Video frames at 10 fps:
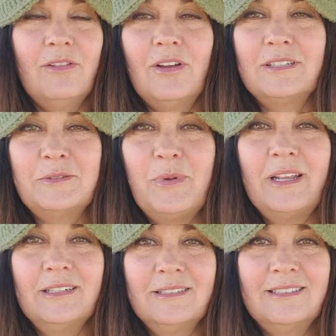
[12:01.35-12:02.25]
how long it's
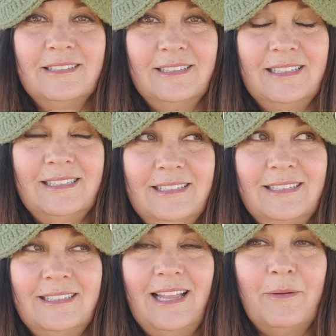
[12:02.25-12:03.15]
been.
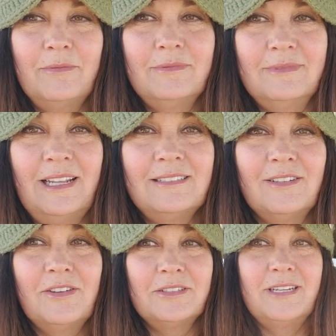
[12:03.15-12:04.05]
That's
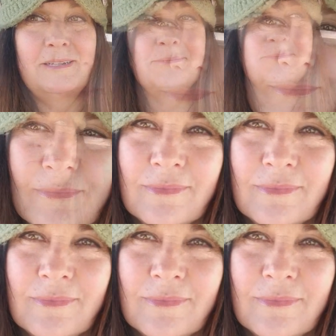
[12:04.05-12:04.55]
a long time.